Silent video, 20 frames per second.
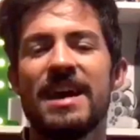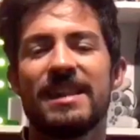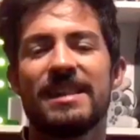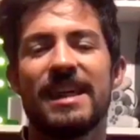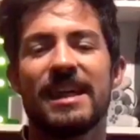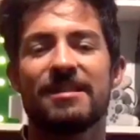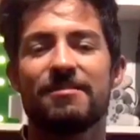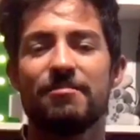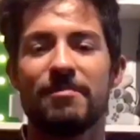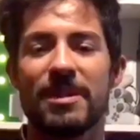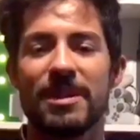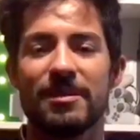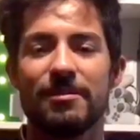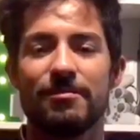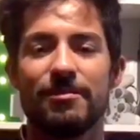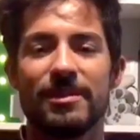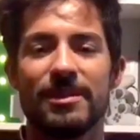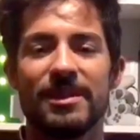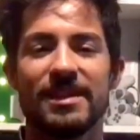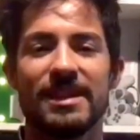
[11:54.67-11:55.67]
that
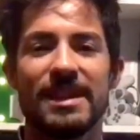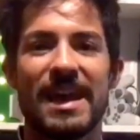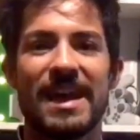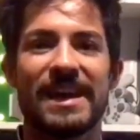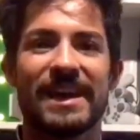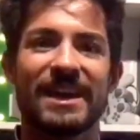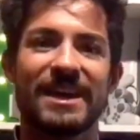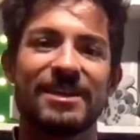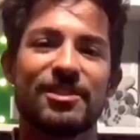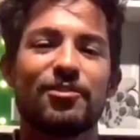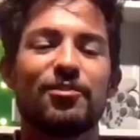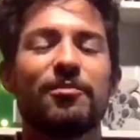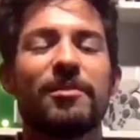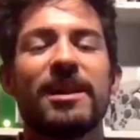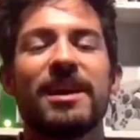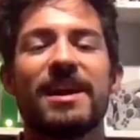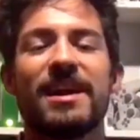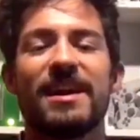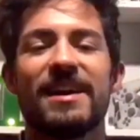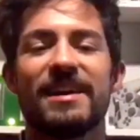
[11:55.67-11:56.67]
maybe
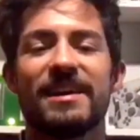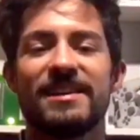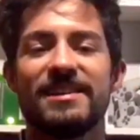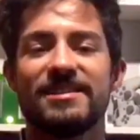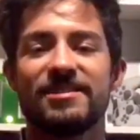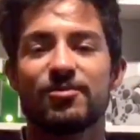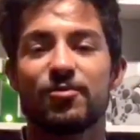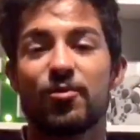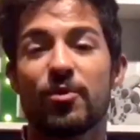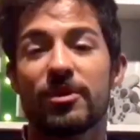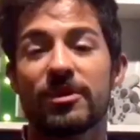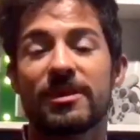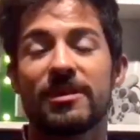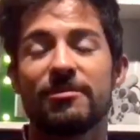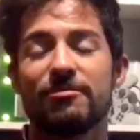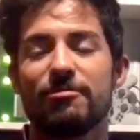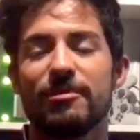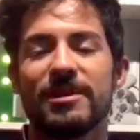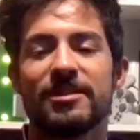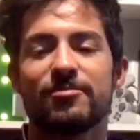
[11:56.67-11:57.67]
R2B is
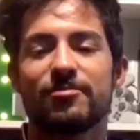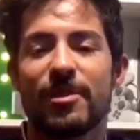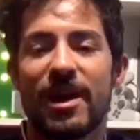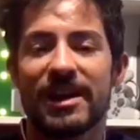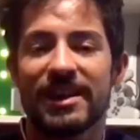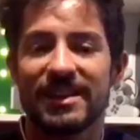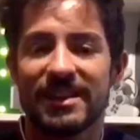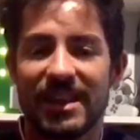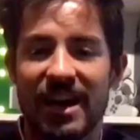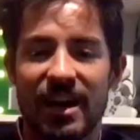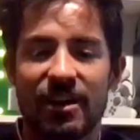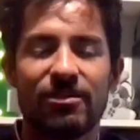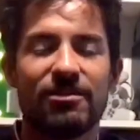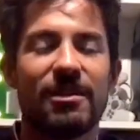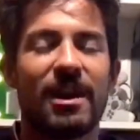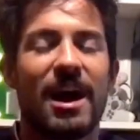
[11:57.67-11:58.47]
working with right now.